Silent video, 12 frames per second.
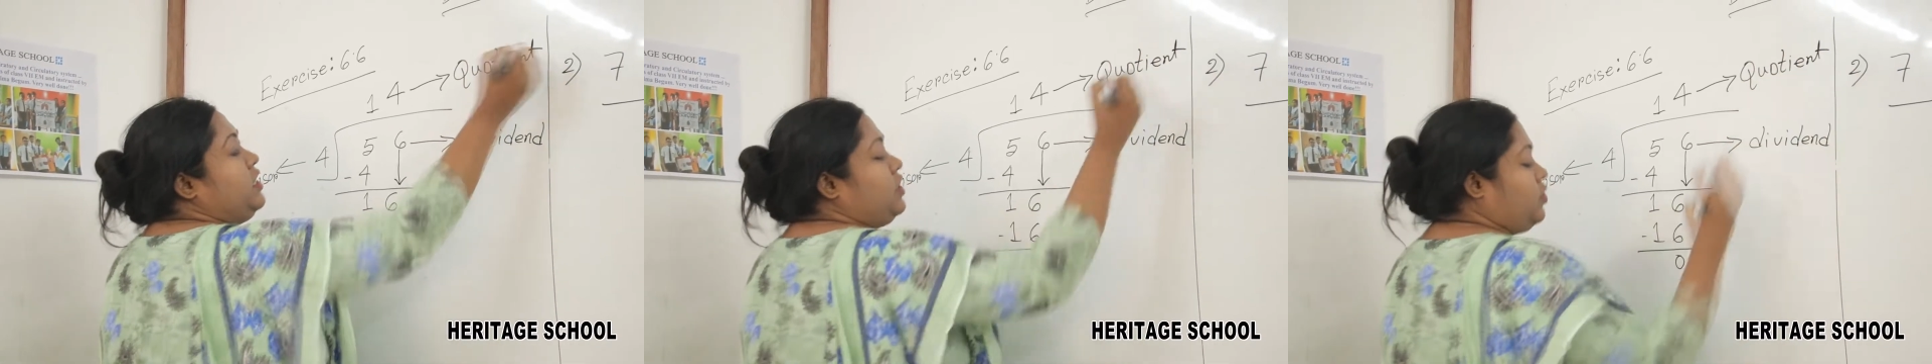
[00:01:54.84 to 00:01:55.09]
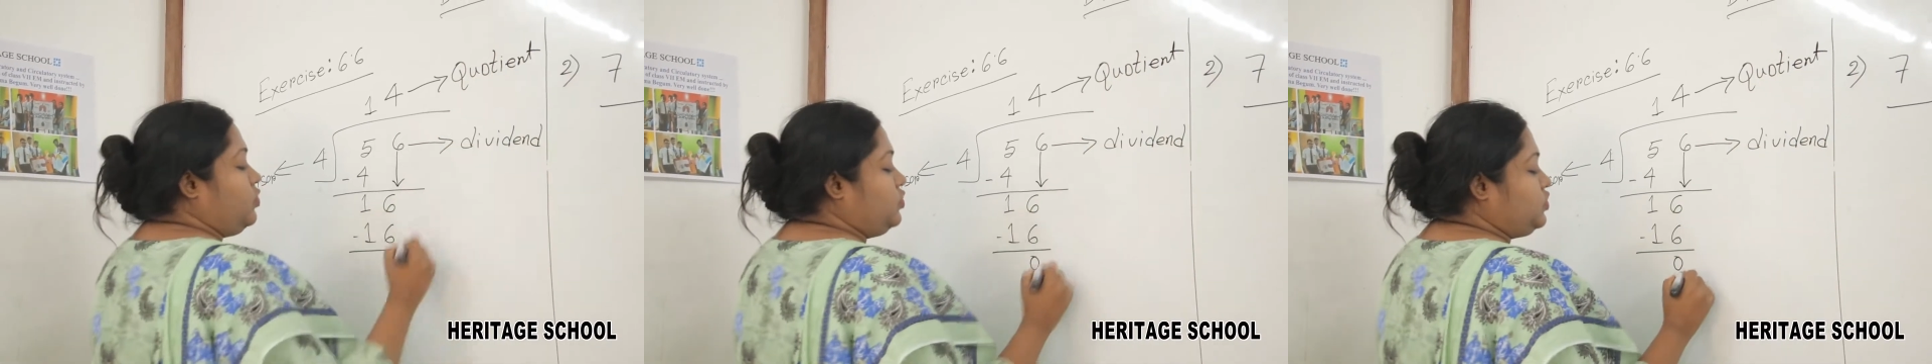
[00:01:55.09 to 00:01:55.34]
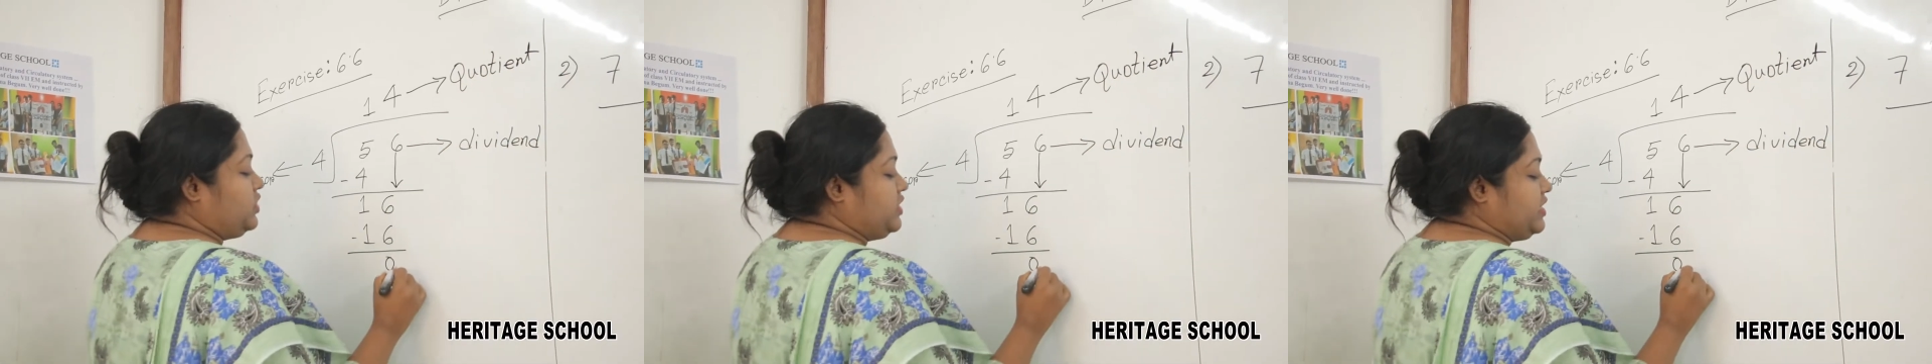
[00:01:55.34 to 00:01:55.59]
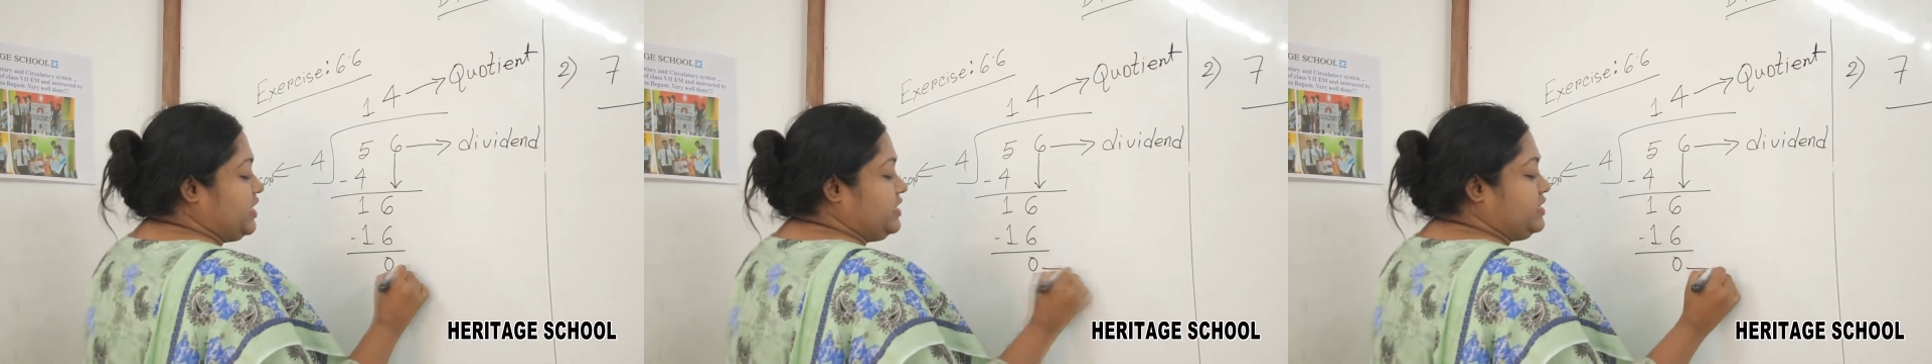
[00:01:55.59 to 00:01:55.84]

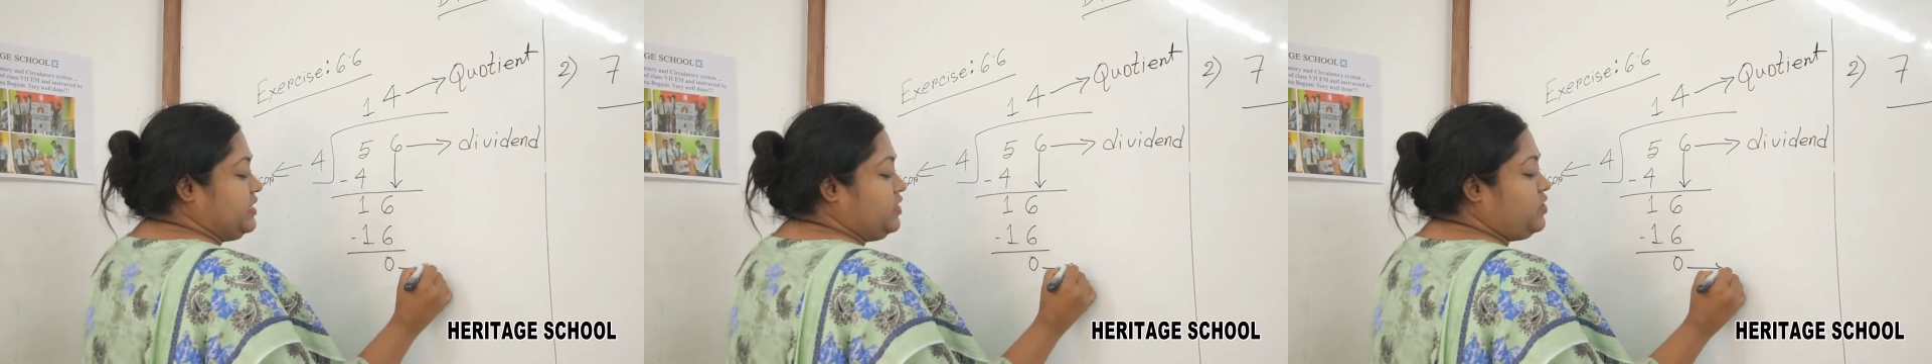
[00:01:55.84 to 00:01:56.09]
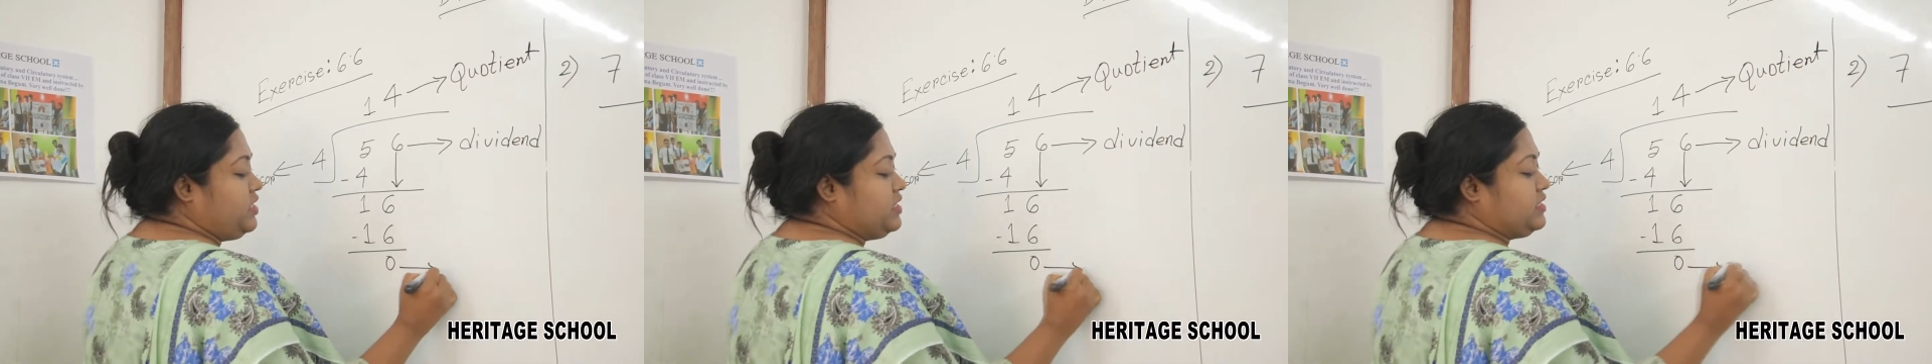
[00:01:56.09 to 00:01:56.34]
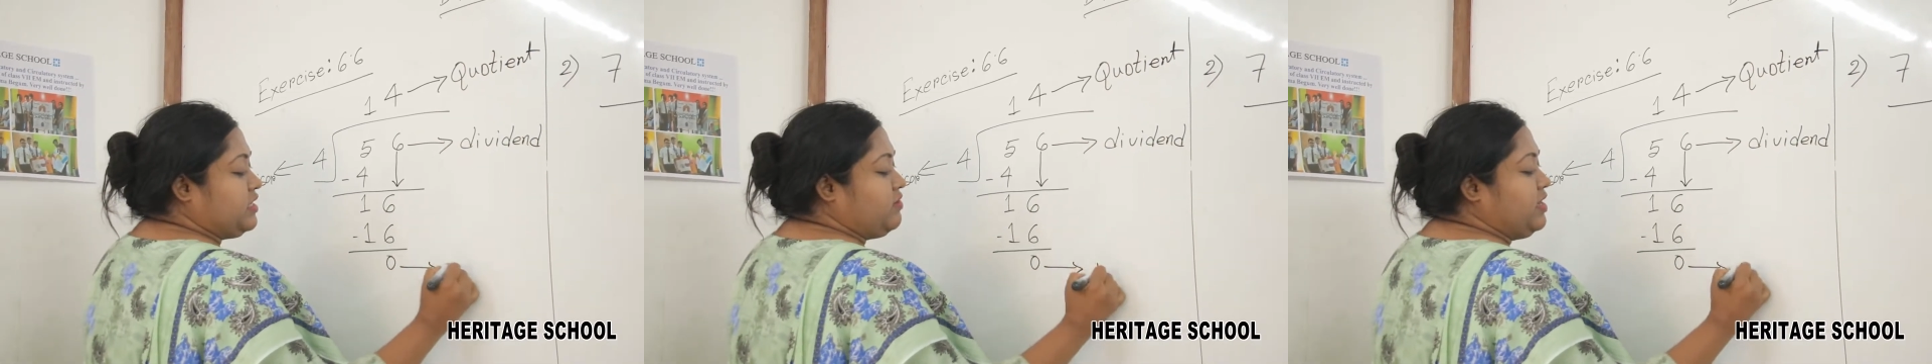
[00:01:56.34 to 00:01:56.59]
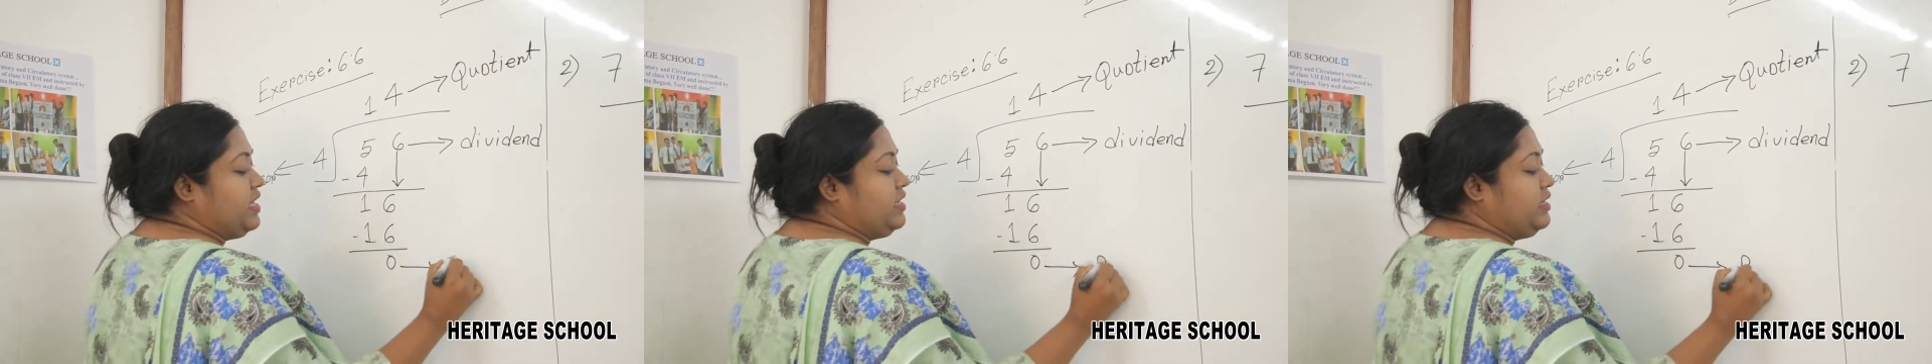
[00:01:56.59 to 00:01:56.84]
Quotient, and 0 is
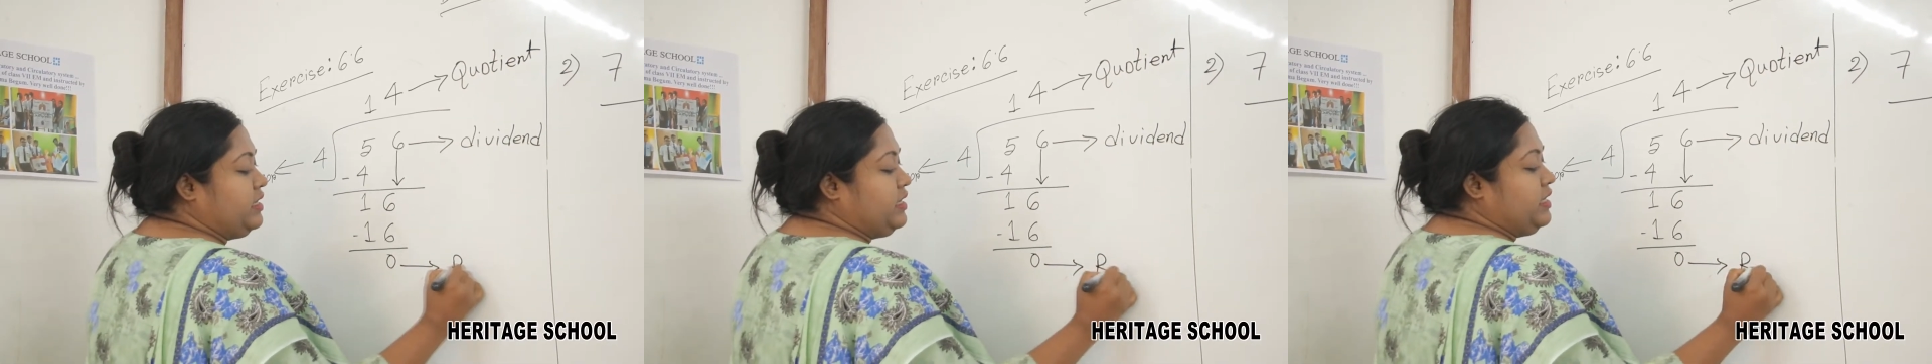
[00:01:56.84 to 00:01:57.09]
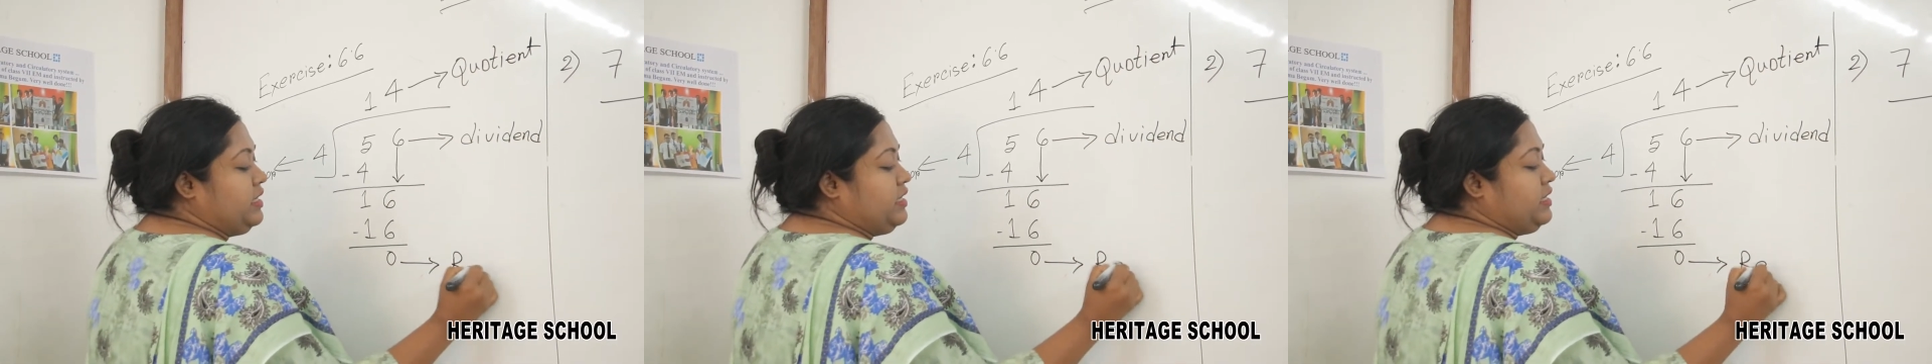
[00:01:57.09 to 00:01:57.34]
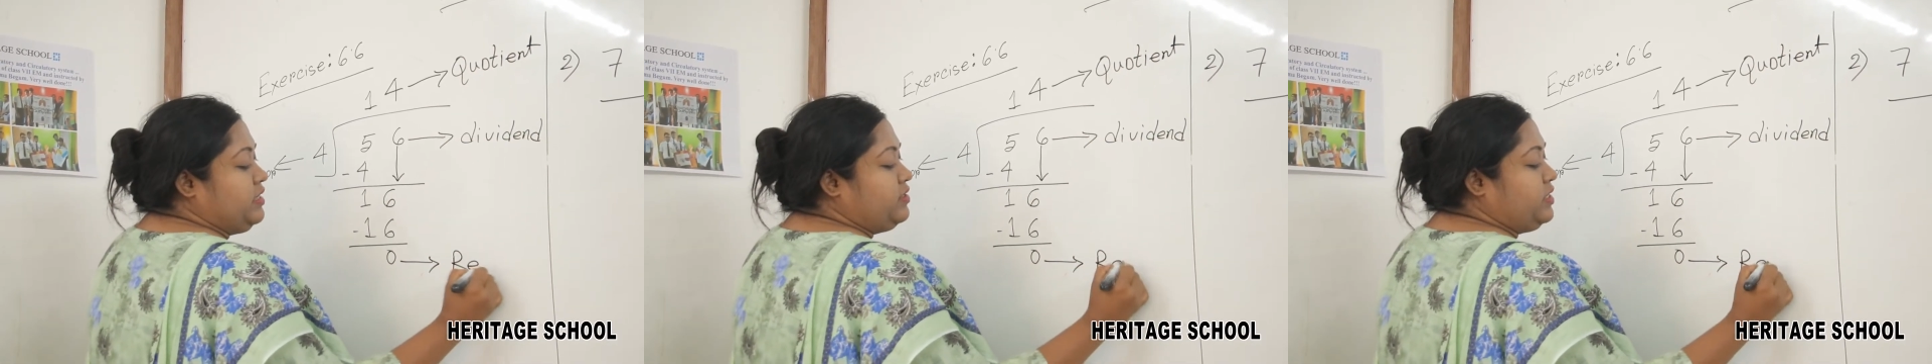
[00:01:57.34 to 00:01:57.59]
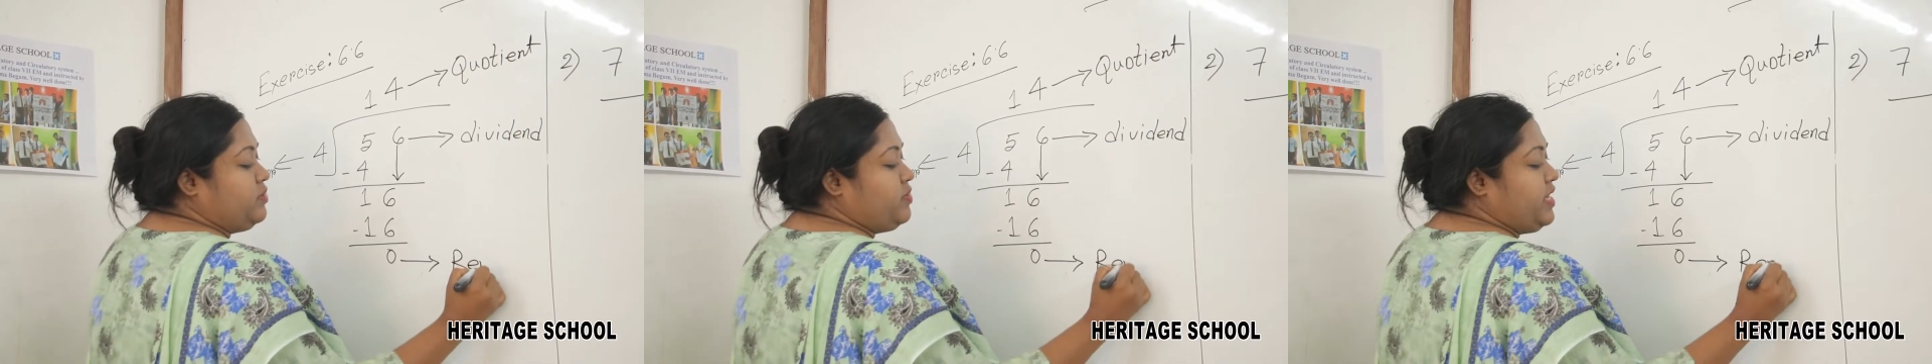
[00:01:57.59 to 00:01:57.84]
our
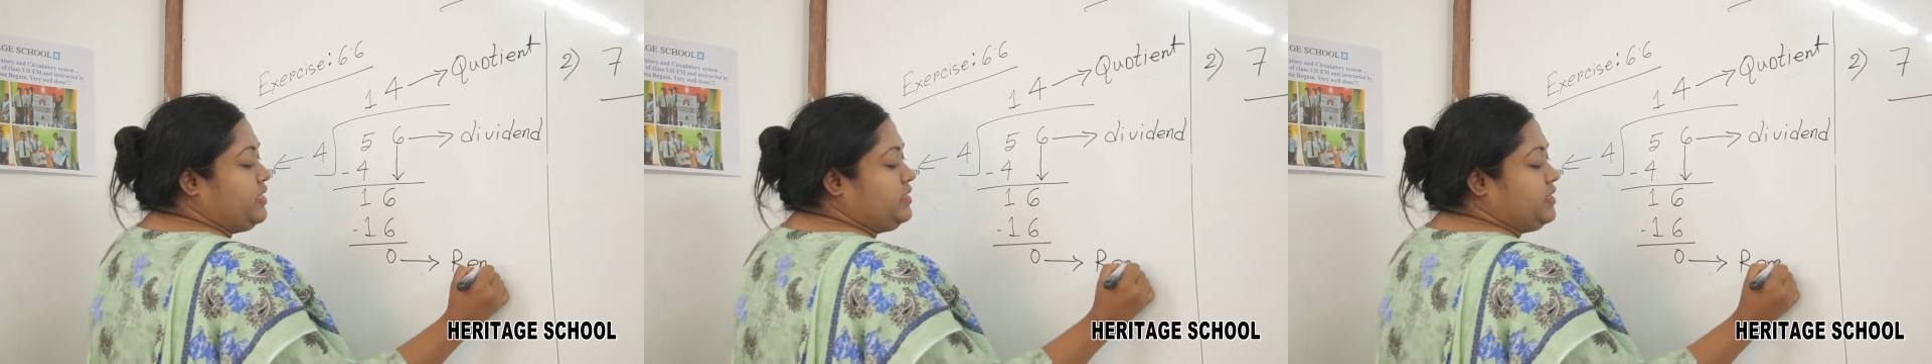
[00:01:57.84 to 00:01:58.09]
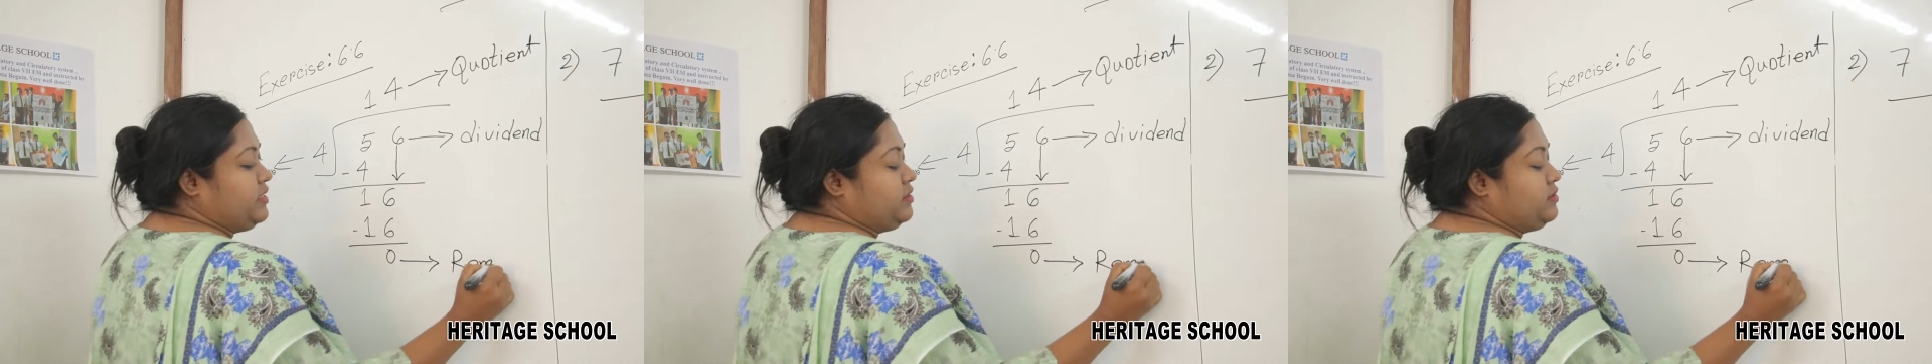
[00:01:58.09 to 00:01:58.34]
remainder.